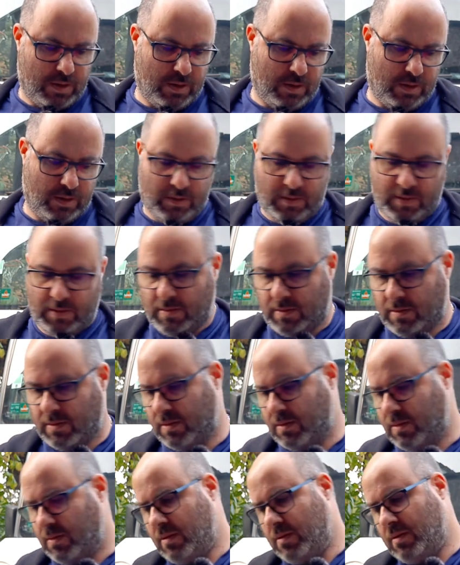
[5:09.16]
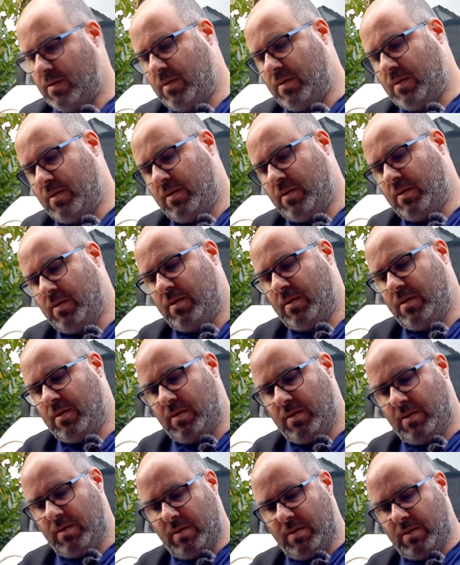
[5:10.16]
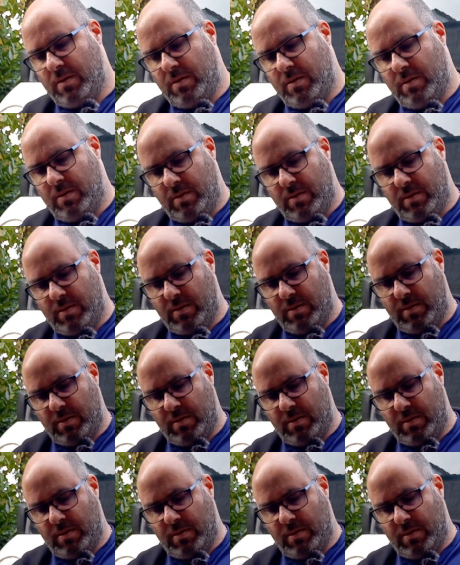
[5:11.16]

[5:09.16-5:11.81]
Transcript: [no speech]